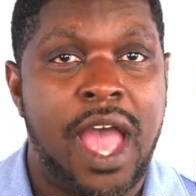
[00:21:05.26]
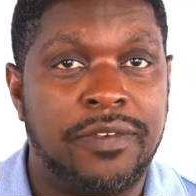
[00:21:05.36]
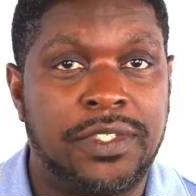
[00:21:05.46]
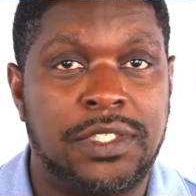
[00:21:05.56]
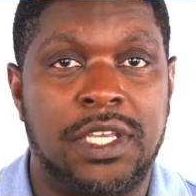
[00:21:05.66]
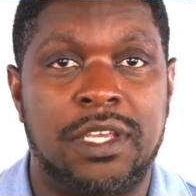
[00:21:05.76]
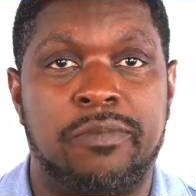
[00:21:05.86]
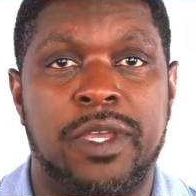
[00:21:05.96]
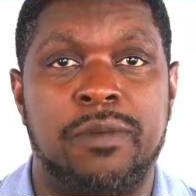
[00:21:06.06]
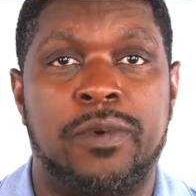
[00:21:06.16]
I've seen
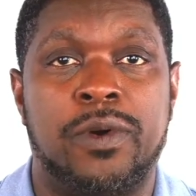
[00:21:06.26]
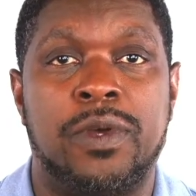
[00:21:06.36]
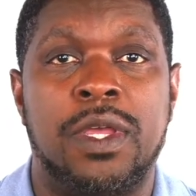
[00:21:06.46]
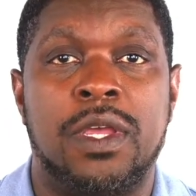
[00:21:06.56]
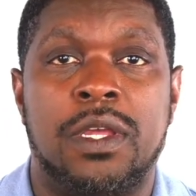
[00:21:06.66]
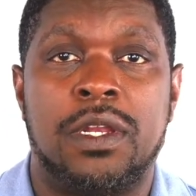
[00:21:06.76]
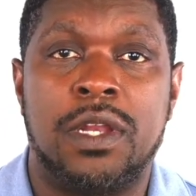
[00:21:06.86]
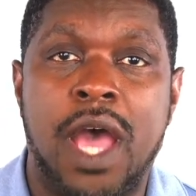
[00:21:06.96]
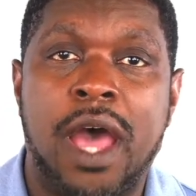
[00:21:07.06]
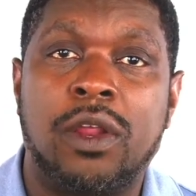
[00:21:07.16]
people
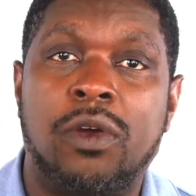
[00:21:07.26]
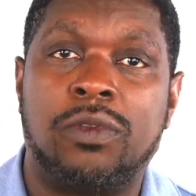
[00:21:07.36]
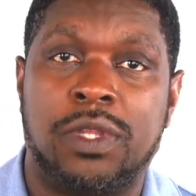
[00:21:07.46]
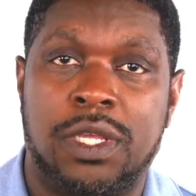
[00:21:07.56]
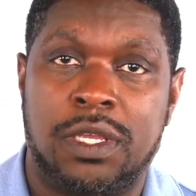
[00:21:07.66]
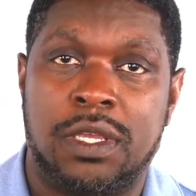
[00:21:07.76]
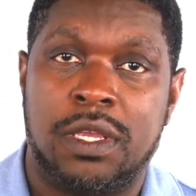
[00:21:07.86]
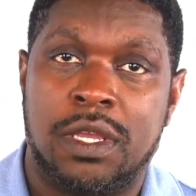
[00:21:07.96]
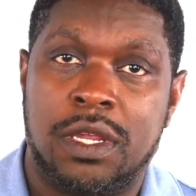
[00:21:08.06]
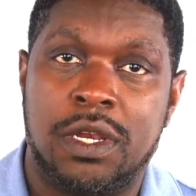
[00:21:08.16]
not only
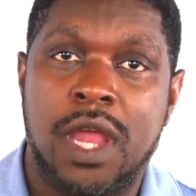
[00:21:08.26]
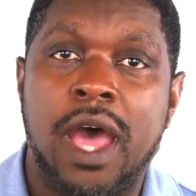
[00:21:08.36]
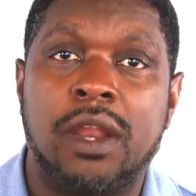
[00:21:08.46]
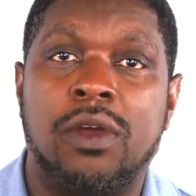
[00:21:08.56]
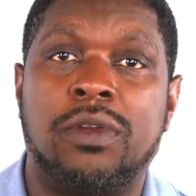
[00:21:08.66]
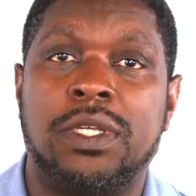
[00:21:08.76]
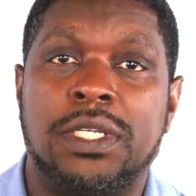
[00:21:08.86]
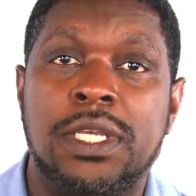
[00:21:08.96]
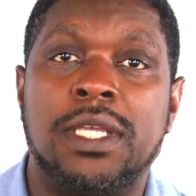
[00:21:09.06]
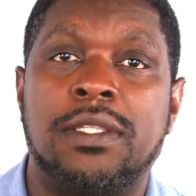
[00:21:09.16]

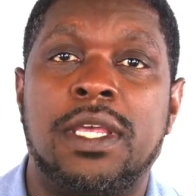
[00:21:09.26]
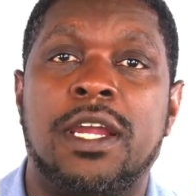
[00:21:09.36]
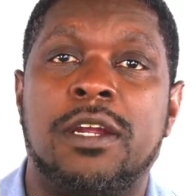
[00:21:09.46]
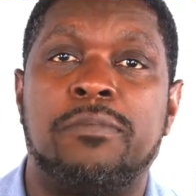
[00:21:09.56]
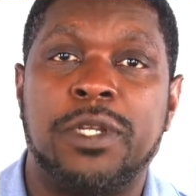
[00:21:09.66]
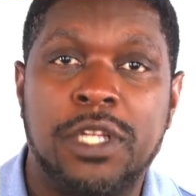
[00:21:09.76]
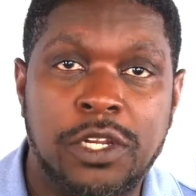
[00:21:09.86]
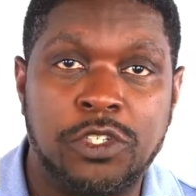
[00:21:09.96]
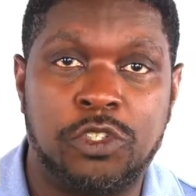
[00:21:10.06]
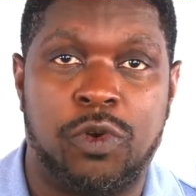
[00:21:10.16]
get there, but
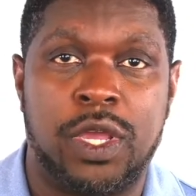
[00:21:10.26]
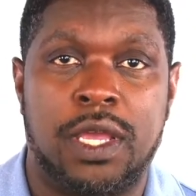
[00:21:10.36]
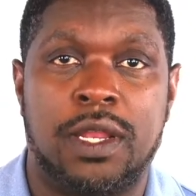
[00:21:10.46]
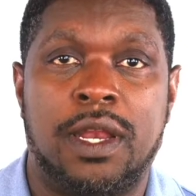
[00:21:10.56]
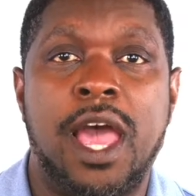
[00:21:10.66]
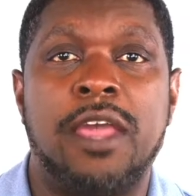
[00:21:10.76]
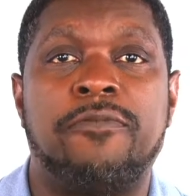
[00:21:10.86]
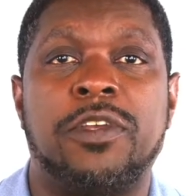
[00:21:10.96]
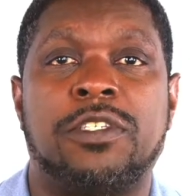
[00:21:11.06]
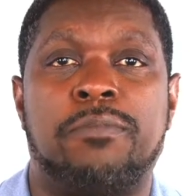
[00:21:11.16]
enjoy it.
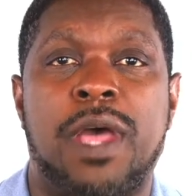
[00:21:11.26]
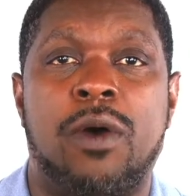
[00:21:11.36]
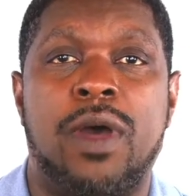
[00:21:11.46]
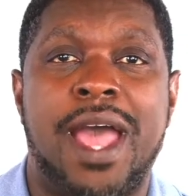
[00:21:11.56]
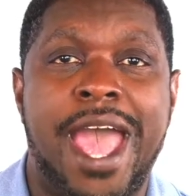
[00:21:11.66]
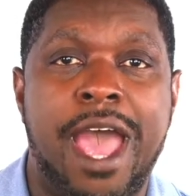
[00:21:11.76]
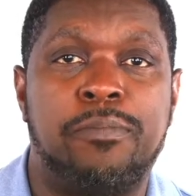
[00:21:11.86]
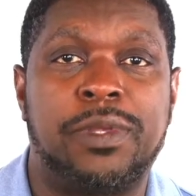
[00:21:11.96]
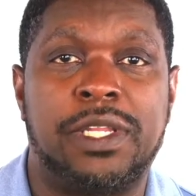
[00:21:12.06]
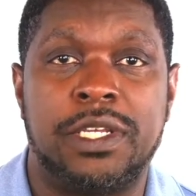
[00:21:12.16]
Life is about
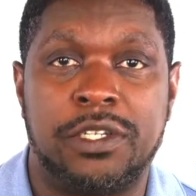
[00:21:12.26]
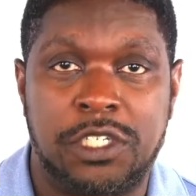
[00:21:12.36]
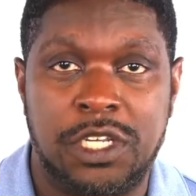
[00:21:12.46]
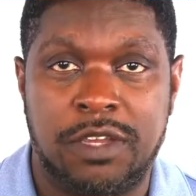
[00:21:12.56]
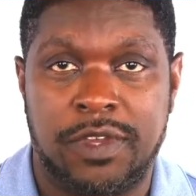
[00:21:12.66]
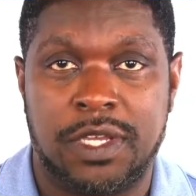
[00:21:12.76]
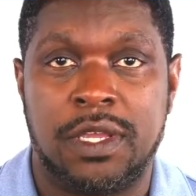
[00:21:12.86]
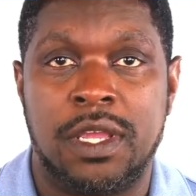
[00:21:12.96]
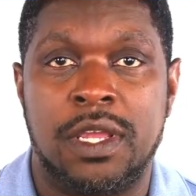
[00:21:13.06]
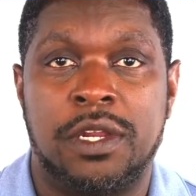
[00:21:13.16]
happily achieving.
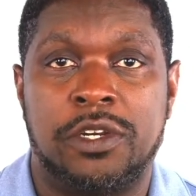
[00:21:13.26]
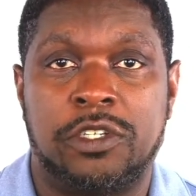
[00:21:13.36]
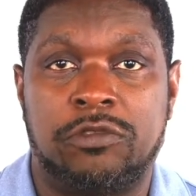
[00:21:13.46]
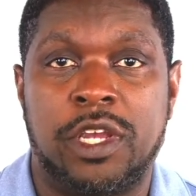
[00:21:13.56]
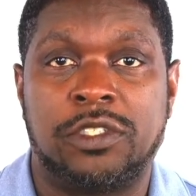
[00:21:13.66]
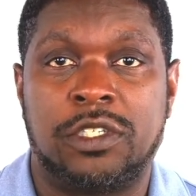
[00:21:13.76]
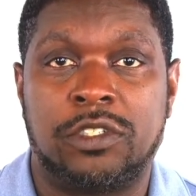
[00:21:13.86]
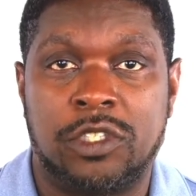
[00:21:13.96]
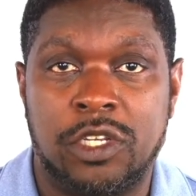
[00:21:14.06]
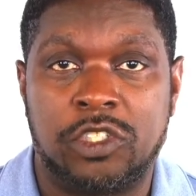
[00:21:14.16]
The
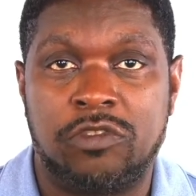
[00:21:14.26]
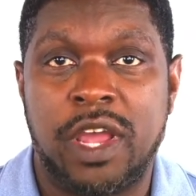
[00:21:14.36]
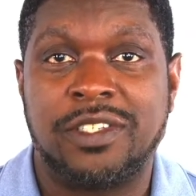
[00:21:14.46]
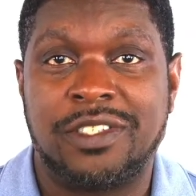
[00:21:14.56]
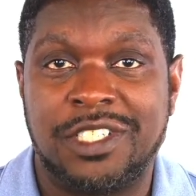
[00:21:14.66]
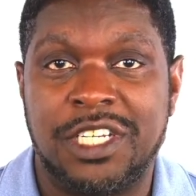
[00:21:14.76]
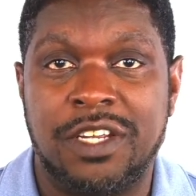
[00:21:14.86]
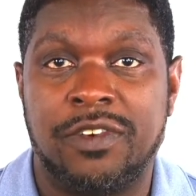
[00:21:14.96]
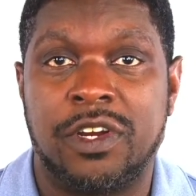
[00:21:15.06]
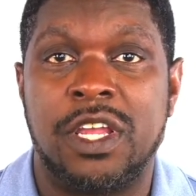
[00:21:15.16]
stressed
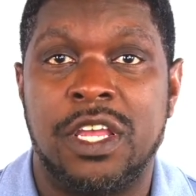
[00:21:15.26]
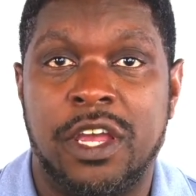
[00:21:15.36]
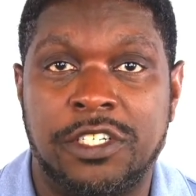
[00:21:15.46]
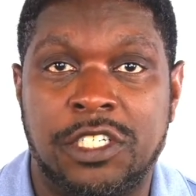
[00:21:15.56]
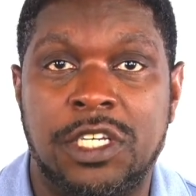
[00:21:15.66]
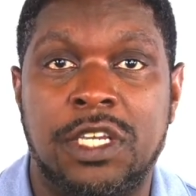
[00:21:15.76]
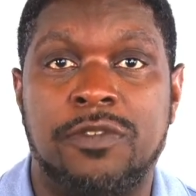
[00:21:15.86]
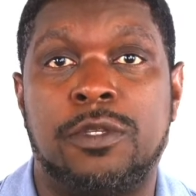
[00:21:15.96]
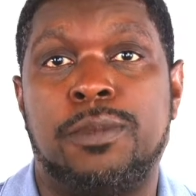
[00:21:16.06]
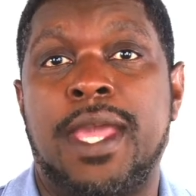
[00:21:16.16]
achiever
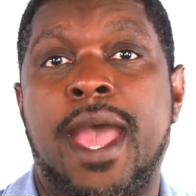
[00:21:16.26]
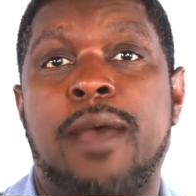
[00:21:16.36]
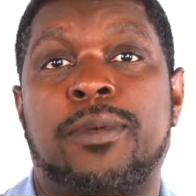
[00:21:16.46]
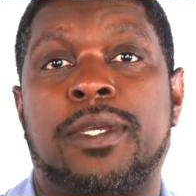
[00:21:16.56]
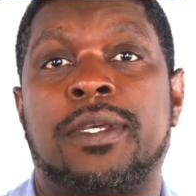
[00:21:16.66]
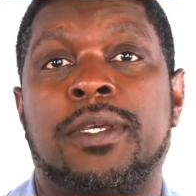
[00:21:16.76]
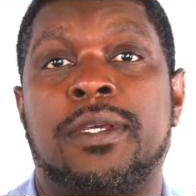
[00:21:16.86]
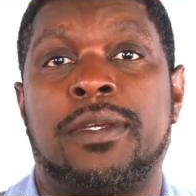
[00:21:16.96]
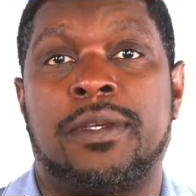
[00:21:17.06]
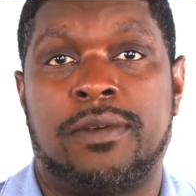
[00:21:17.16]
achieves to be happy,
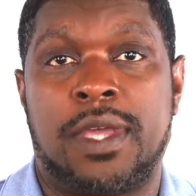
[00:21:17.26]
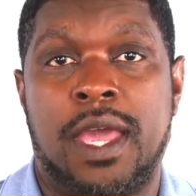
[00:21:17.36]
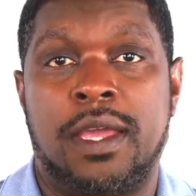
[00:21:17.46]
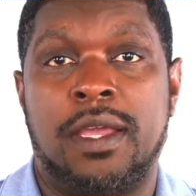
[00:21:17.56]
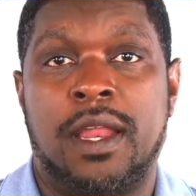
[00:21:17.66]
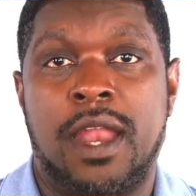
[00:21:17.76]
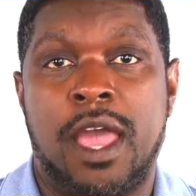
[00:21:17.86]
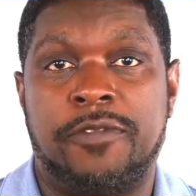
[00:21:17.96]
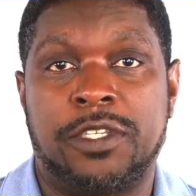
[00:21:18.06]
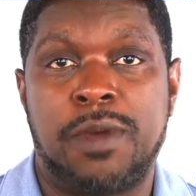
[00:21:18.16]
okay?
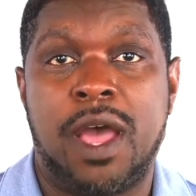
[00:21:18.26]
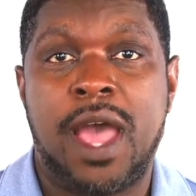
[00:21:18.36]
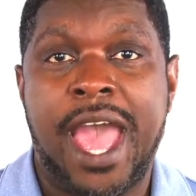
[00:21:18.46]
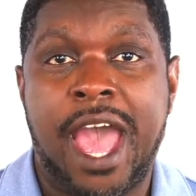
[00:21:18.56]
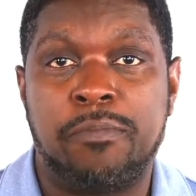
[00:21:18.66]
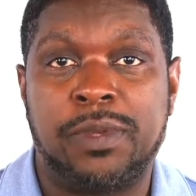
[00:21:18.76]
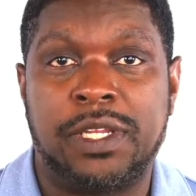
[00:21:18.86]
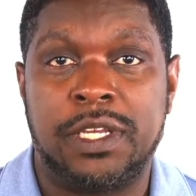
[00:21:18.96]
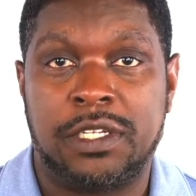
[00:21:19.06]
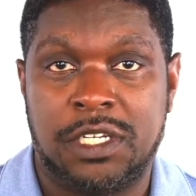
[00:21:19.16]
Life is about
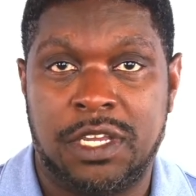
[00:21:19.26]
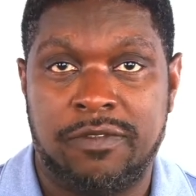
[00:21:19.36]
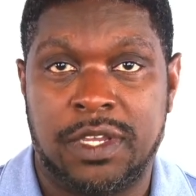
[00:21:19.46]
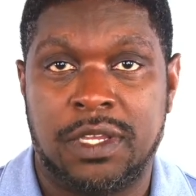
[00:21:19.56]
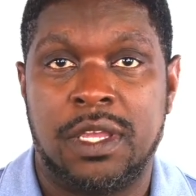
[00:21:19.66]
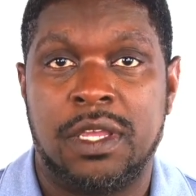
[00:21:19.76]
happily achieving.